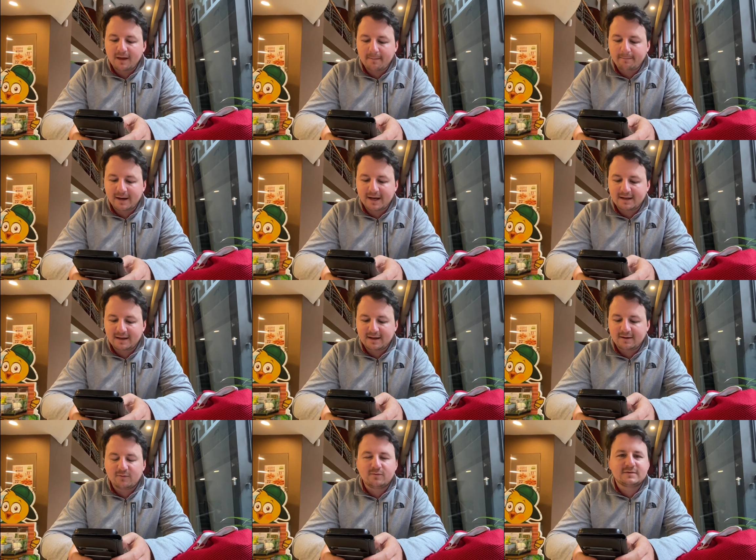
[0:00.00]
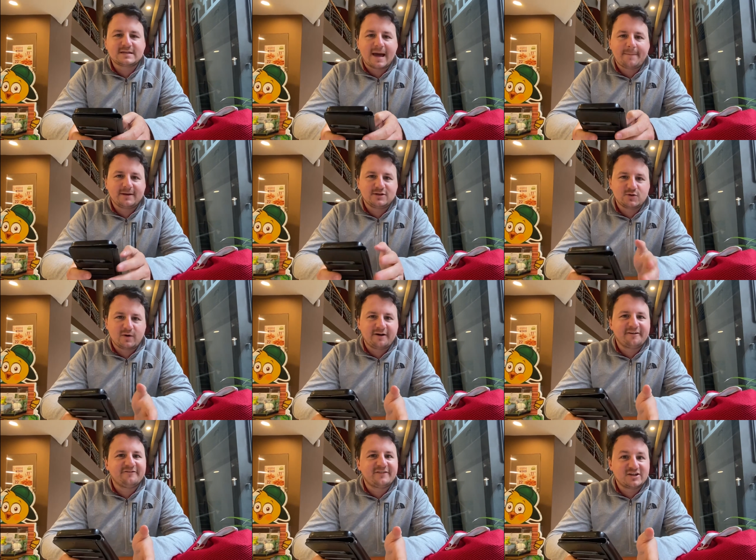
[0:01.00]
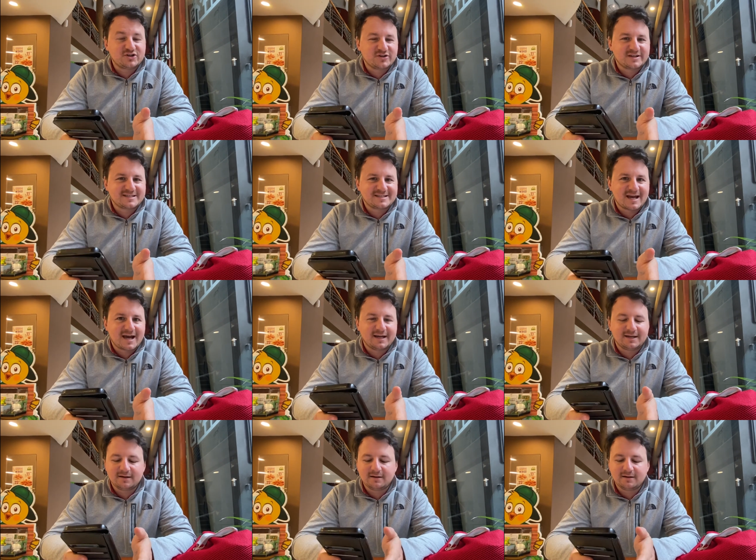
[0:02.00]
But tap into our adventurous side.